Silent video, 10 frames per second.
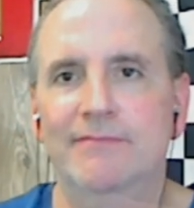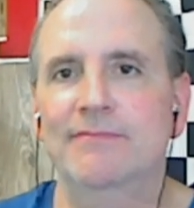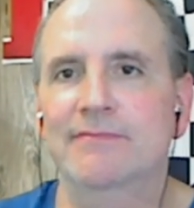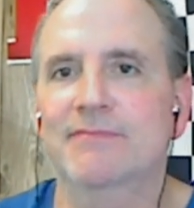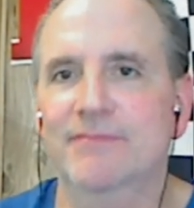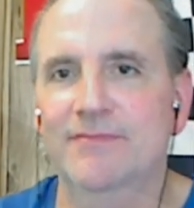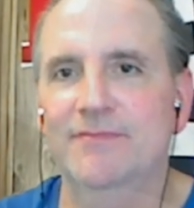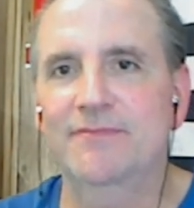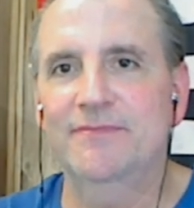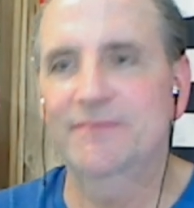
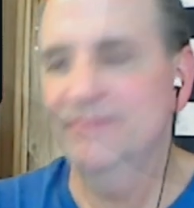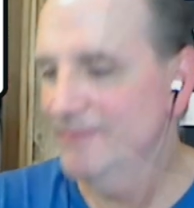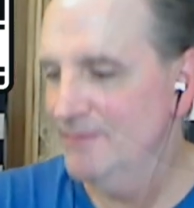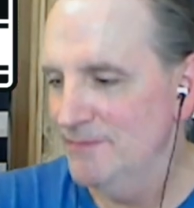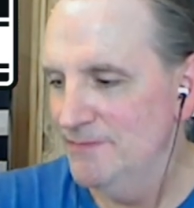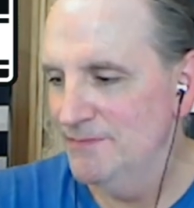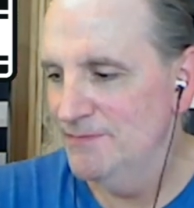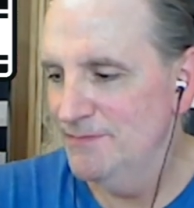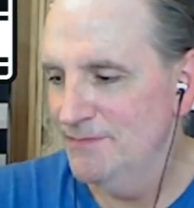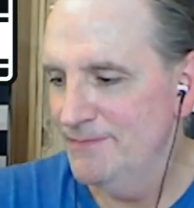
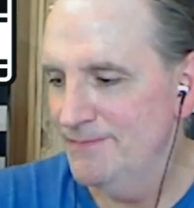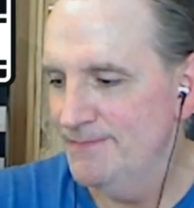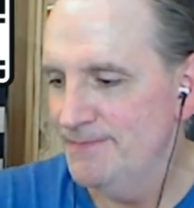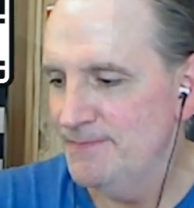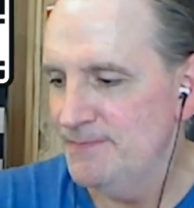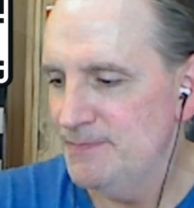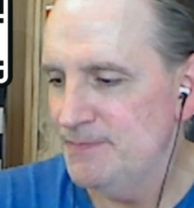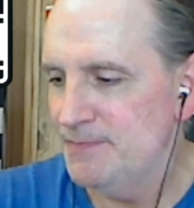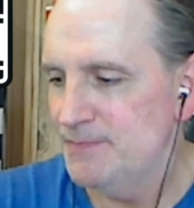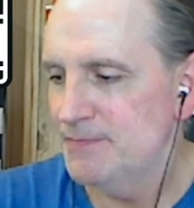
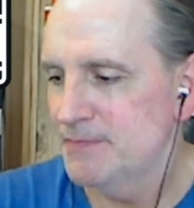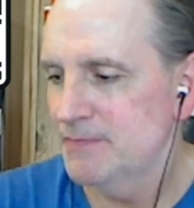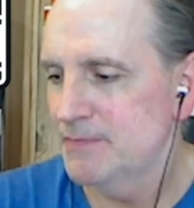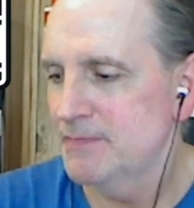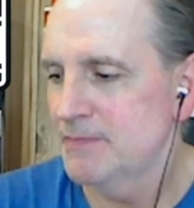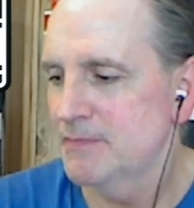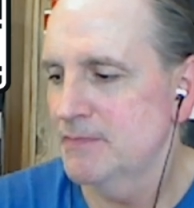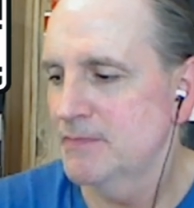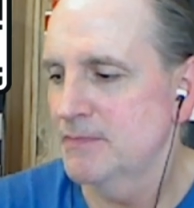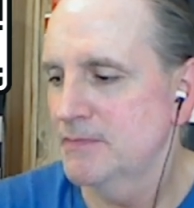
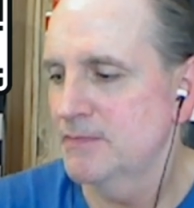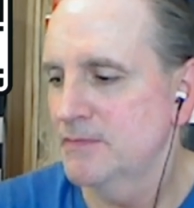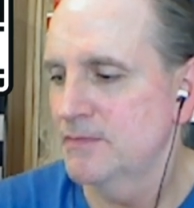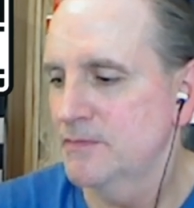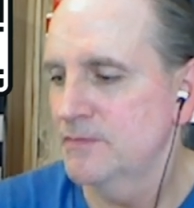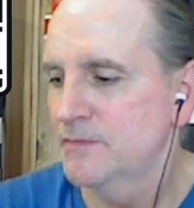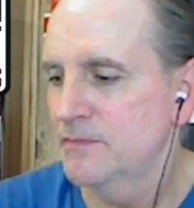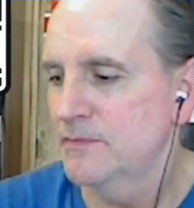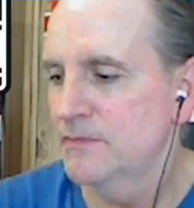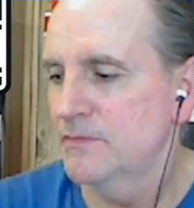[no speech]